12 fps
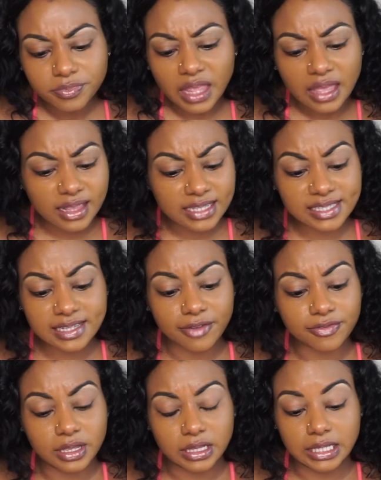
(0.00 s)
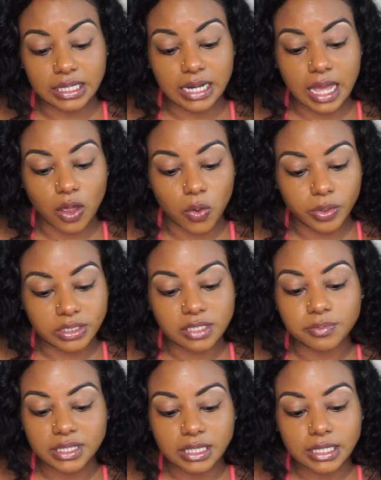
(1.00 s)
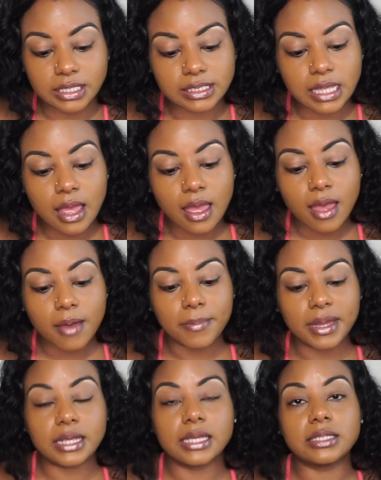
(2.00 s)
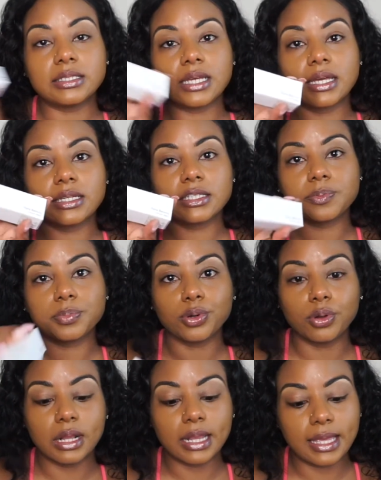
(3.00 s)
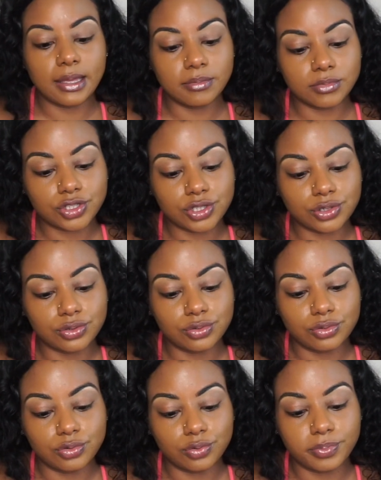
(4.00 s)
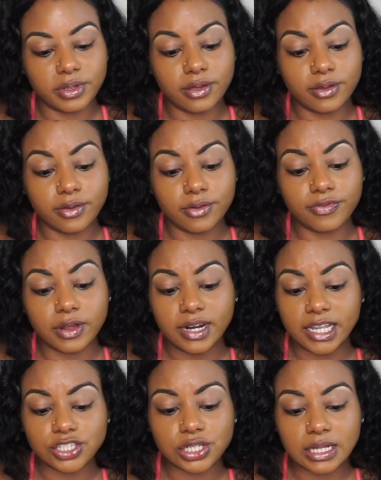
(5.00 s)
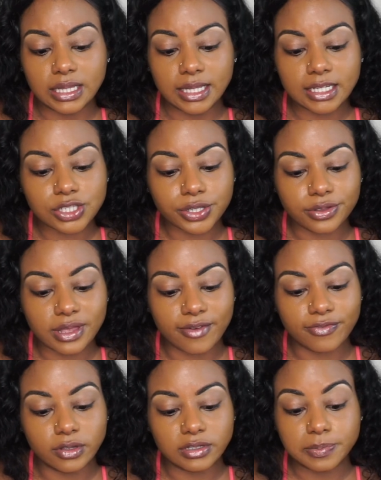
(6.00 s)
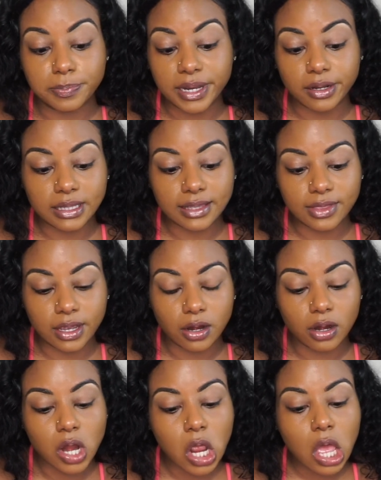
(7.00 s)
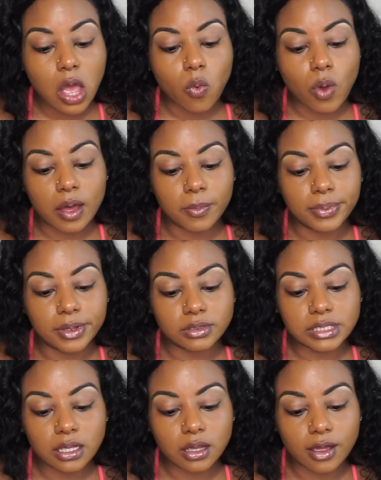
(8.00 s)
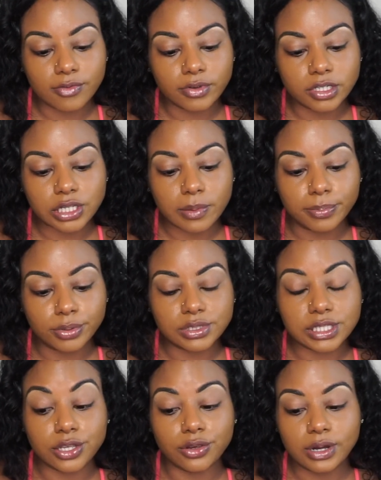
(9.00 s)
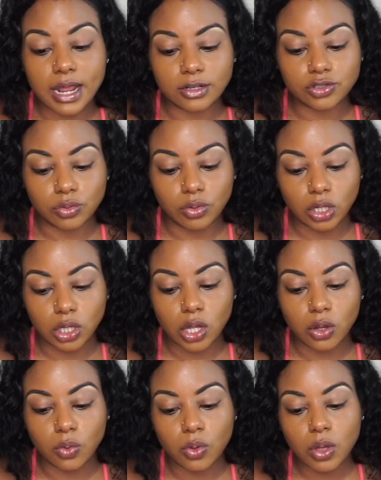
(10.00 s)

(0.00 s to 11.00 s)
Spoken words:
that's definitely not going to be this, but it does proclaim to be a foundation elixir that feels barely there while building coverage and boosting your natural glow.